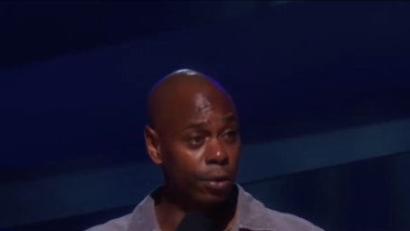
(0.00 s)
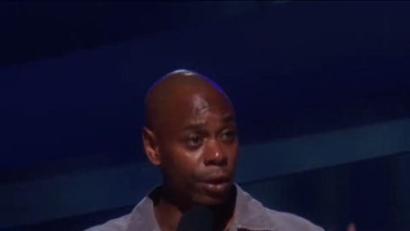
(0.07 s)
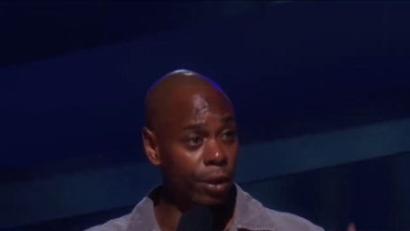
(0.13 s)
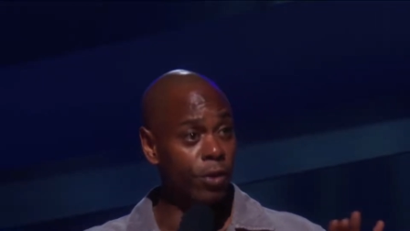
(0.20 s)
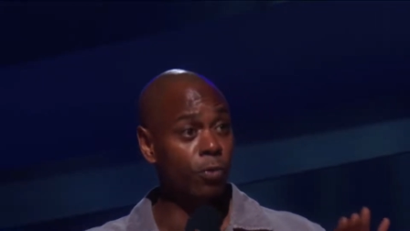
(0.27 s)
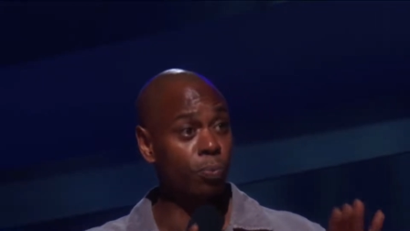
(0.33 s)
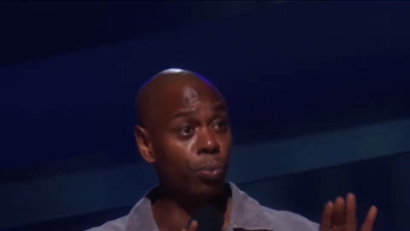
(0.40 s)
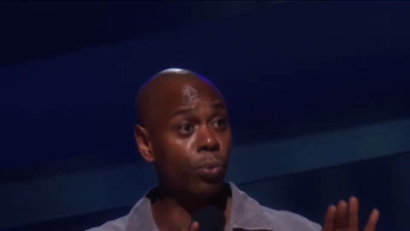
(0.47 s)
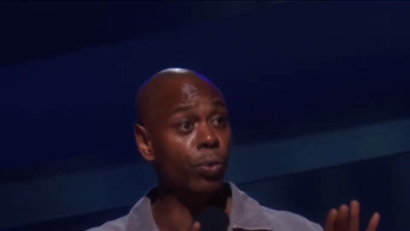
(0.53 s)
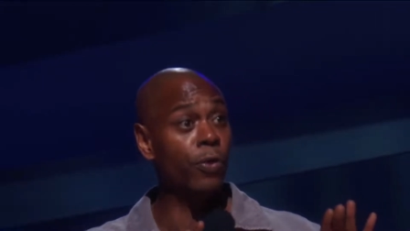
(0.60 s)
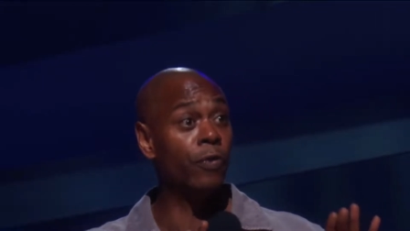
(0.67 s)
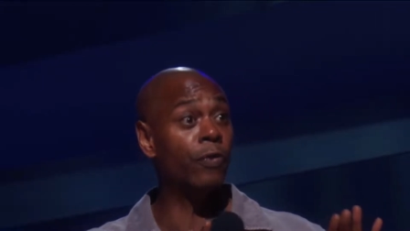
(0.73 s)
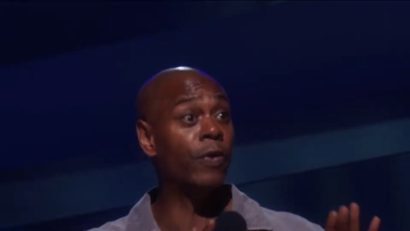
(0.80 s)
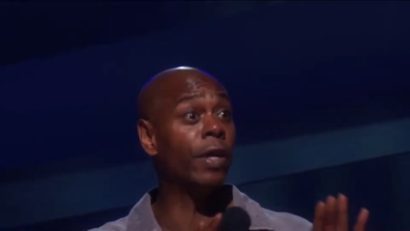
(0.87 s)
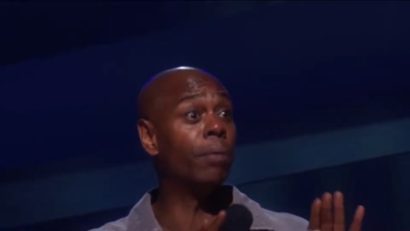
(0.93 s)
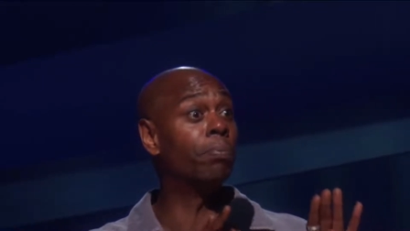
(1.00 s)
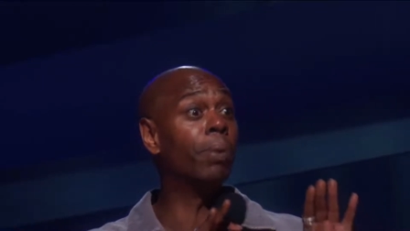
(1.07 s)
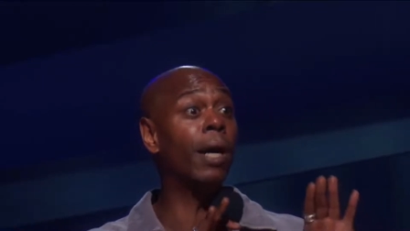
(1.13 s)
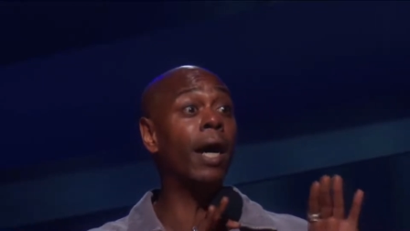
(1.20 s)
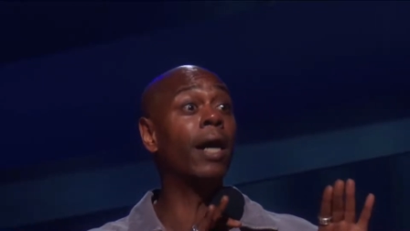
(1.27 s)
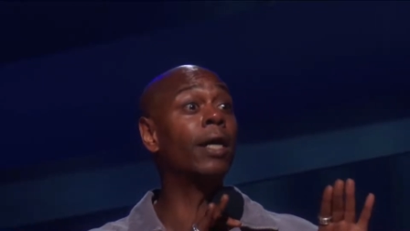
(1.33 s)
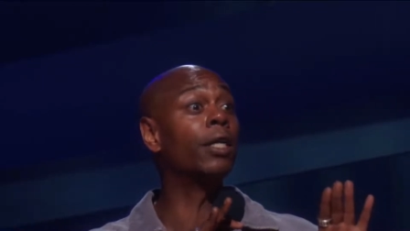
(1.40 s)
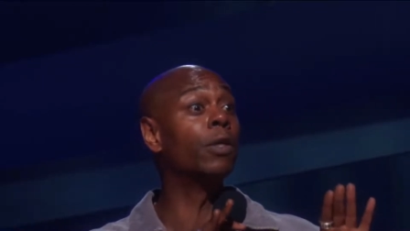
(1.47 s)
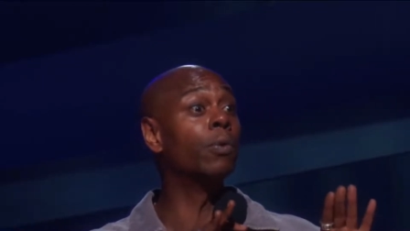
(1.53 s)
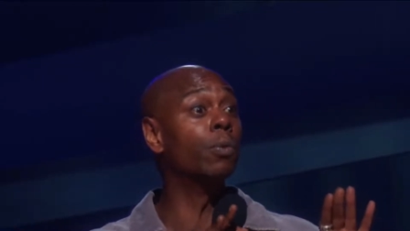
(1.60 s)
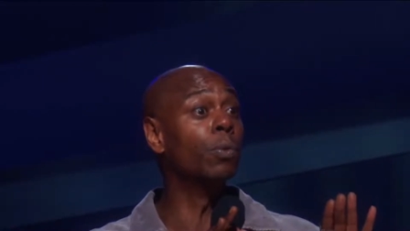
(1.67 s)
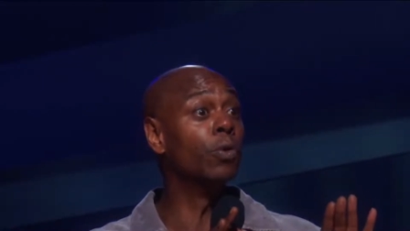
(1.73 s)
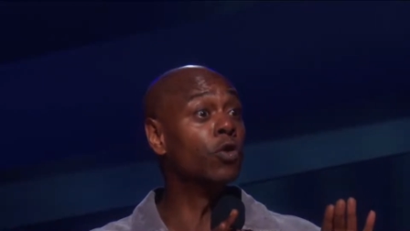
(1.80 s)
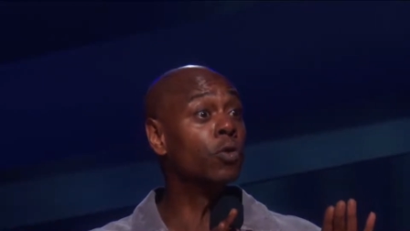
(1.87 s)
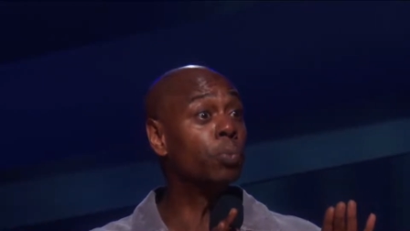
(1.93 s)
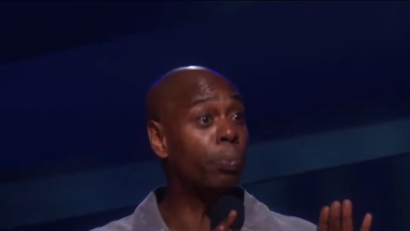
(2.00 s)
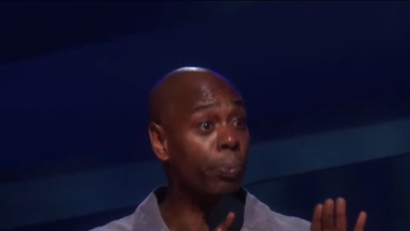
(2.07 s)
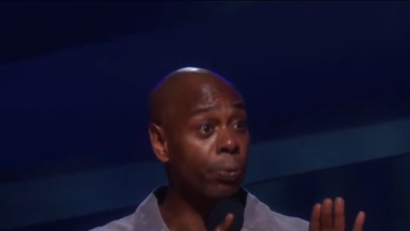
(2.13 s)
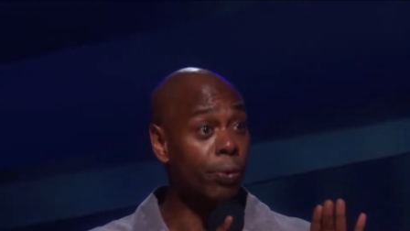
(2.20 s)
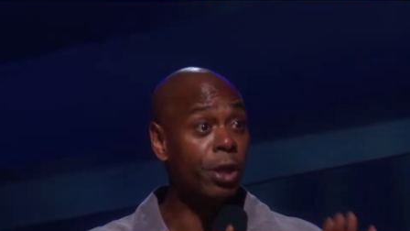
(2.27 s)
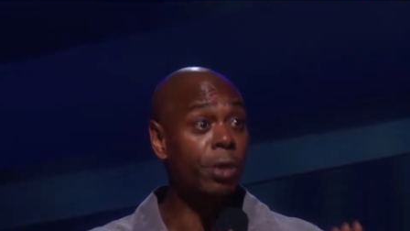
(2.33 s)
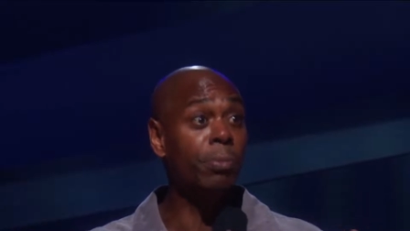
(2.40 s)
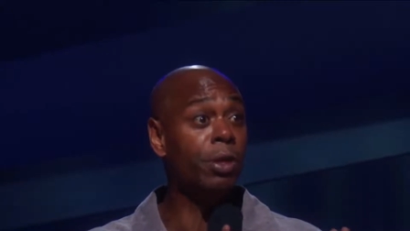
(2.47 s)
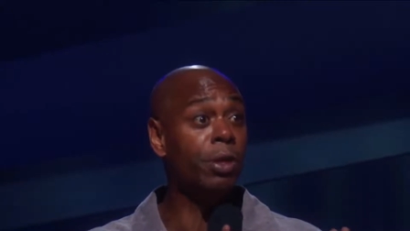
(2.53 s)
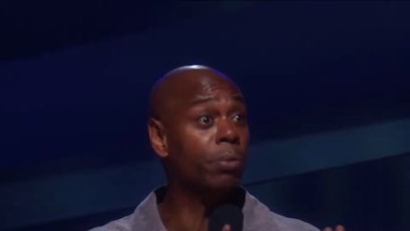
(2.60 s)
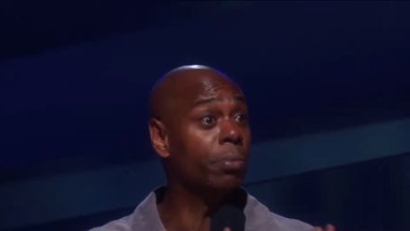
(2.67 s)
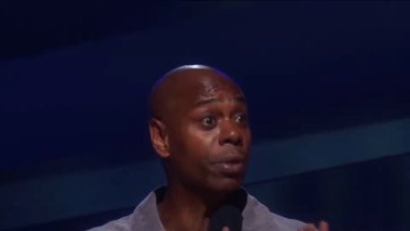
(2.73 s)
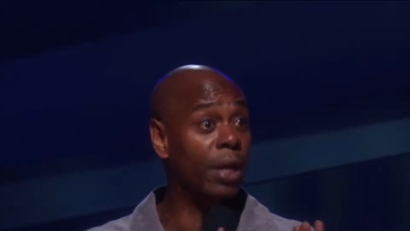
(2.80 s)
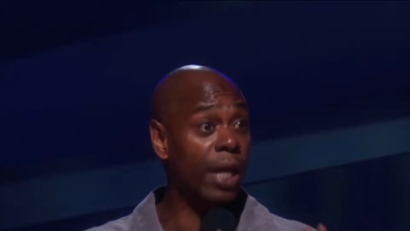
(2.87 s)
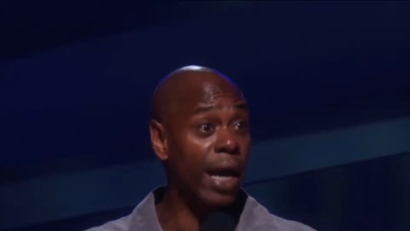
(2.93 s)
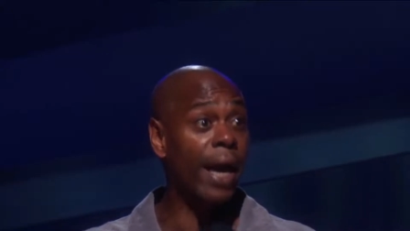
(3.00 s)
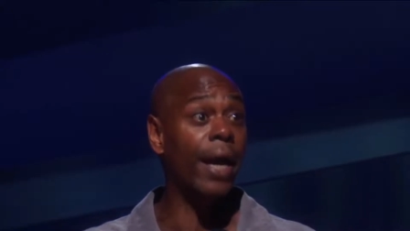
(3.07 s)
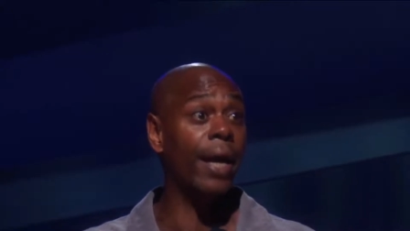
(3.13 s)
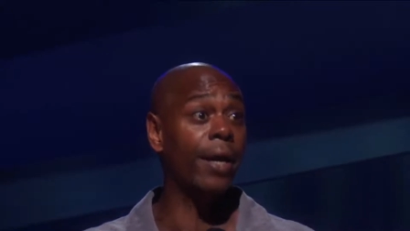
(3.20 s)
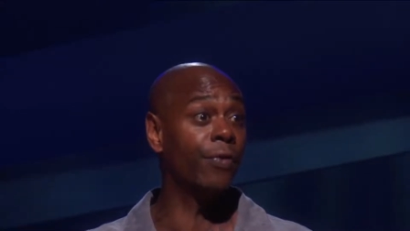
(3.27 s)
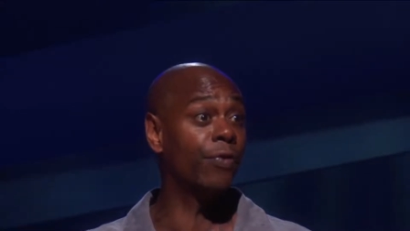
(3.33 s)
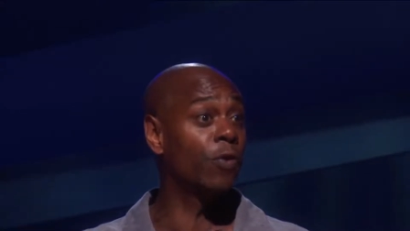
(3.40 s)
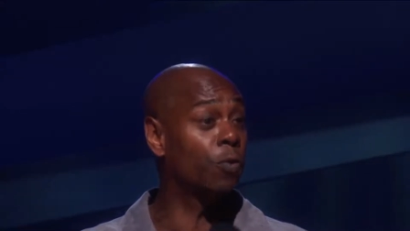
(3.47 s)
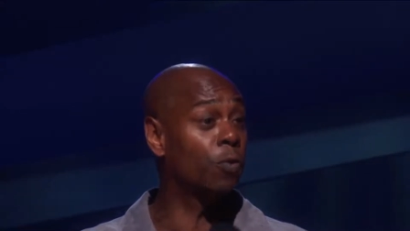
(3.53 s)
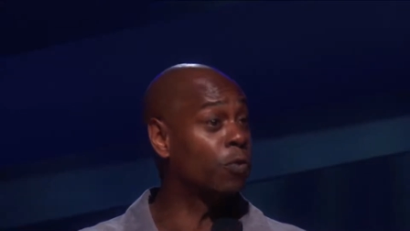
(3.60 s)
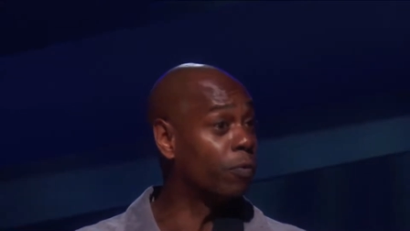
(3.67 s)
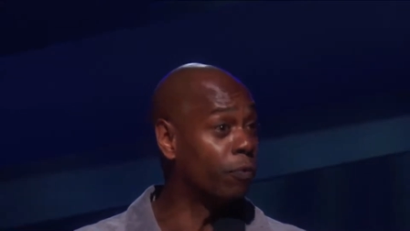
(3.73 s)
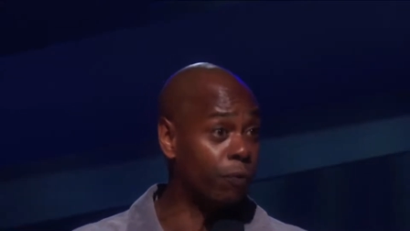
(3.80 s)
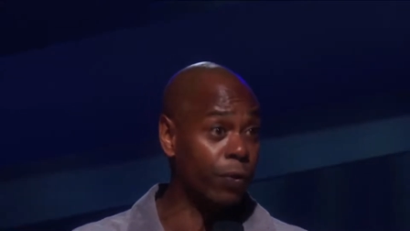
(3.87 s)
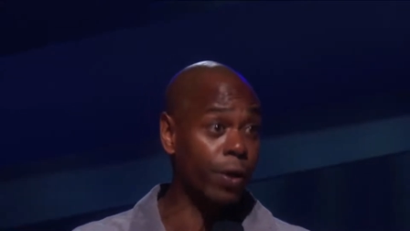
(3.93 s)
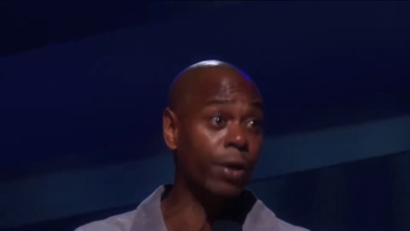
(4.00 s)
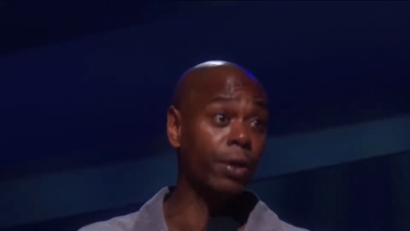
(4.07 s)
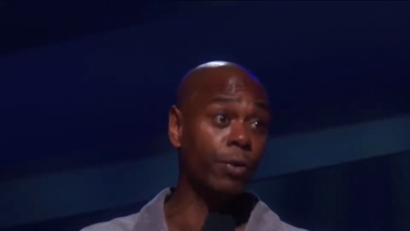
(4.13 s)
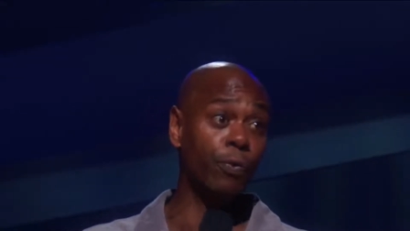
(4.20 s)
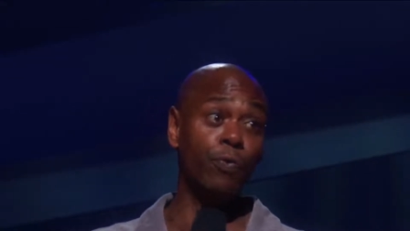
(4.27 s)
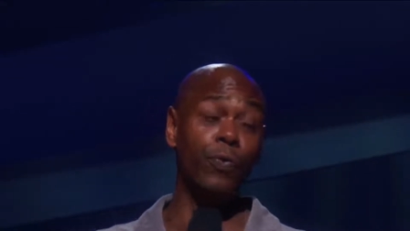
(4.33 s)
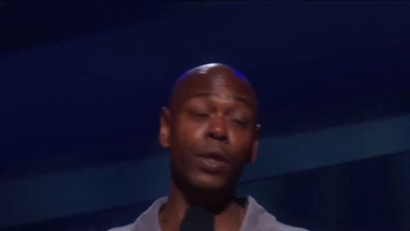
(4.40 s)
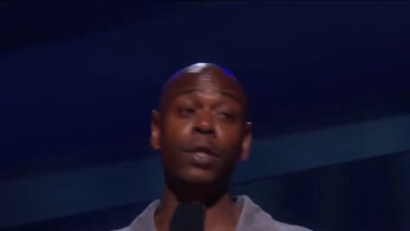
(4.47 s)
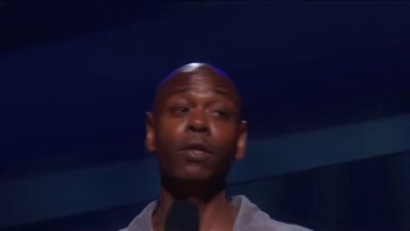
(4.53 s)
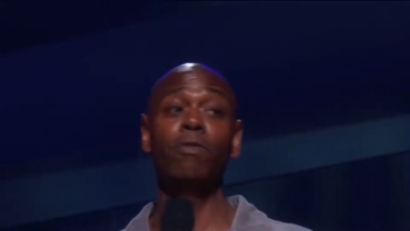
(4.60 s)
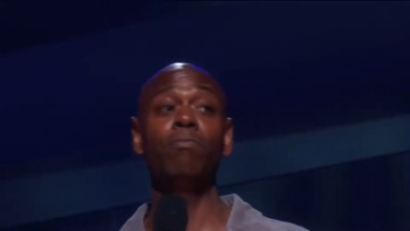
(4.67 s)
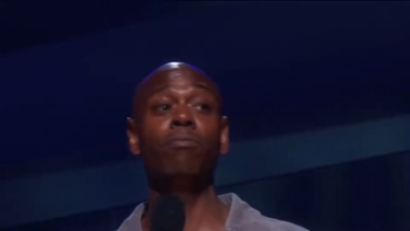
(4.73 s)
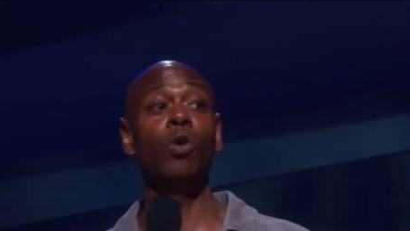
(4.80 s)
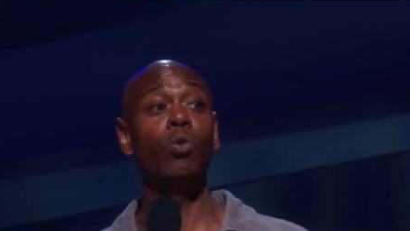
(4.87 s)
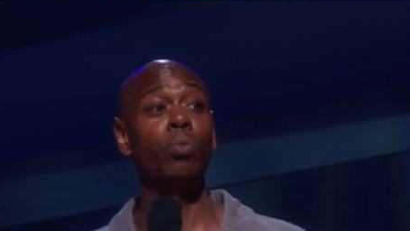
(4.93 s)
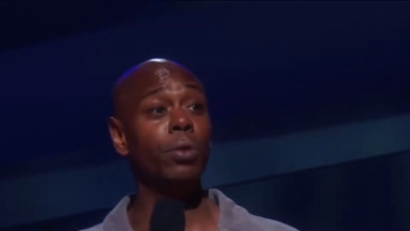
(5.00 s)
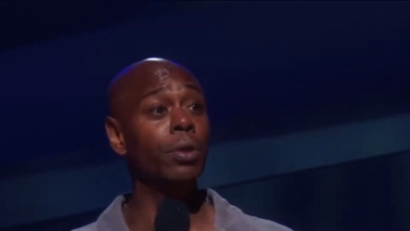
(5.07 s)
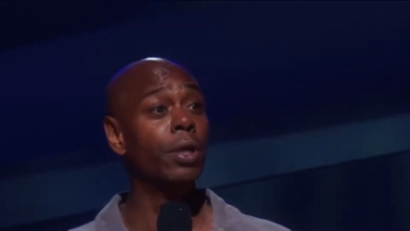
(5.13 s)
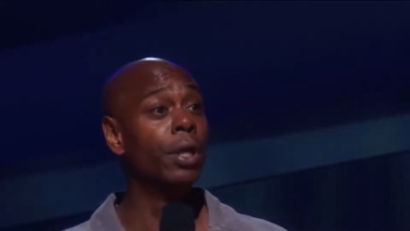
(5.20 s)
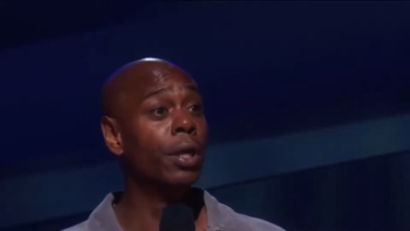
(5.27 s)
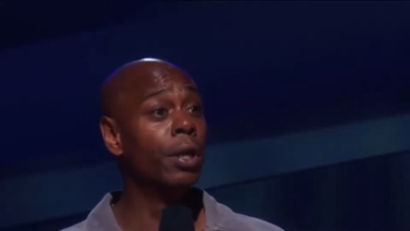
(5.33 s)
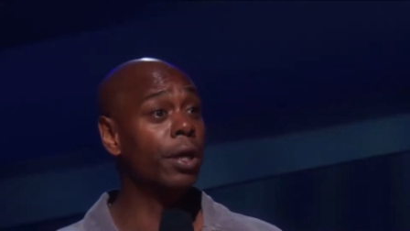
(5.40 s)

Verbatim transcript: this boy's dead body was premium gas. This was a very definitive moment